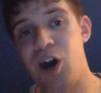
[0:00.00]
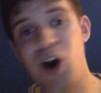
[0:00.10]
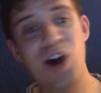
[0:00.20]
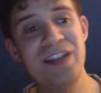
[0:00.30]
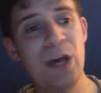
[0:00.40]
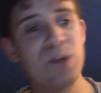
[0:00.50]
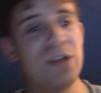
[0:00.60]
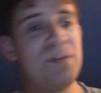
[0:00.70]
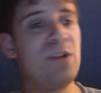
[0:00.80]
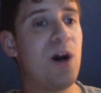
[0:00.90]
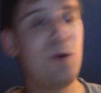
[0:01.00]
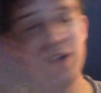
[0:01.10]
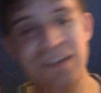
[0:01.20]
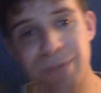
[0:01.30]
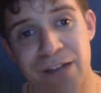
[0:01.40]
on the LWO
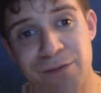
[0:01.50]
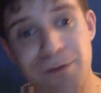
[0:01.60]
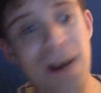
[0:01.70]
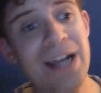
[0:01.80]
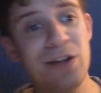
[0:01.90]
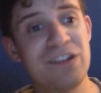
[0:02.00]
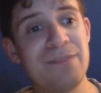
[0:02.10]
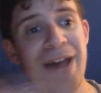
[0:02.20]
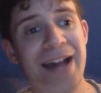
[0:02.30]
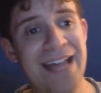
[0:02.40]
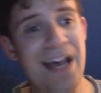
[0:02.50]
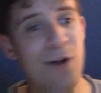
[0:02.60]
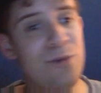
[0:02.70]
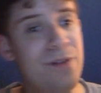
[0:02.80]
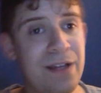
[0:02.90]
this past Friday on
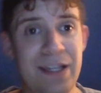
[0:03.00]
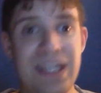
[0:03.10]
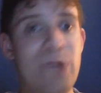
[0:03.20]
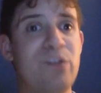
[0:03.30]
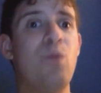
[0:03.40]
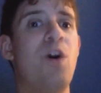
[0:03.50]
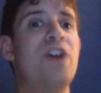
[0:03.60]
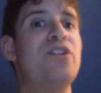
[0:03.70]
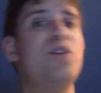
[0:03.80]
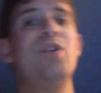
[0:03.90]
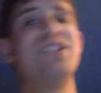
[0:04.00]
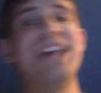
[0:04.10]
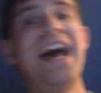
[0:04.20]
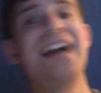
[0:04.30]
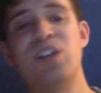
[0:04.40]
SmackDown. He was the one who
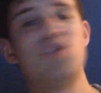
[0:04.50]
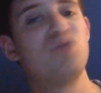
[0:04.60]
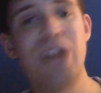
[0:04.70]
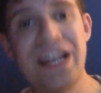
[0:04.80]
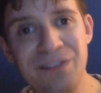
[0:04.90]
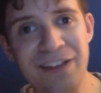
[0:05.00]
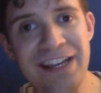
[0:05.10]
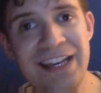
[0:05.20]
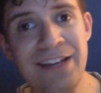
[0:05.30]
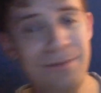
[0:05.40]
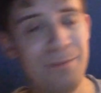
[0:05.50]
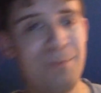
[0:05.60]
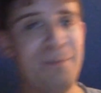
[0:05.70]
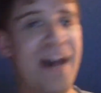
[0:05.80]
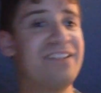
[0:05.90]
attacked Dragon Lee
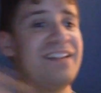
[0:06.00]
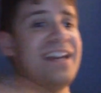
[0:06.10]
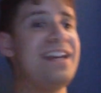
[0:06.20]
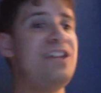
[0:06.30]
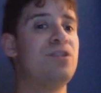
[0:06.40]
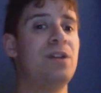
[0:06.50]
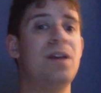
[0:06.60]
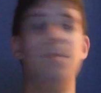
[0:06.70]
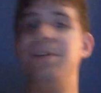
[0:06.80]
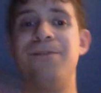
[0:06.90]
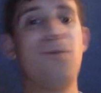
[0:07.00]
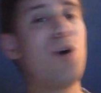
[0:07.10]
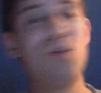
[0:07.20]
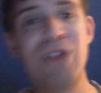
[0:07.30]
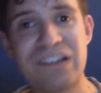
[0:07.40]
backstage
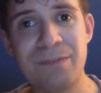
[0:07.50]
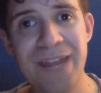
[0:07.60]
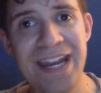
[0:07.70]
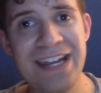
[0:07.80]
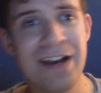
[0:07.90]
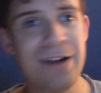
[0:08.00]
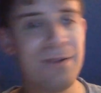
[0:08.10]
before WrestleMania.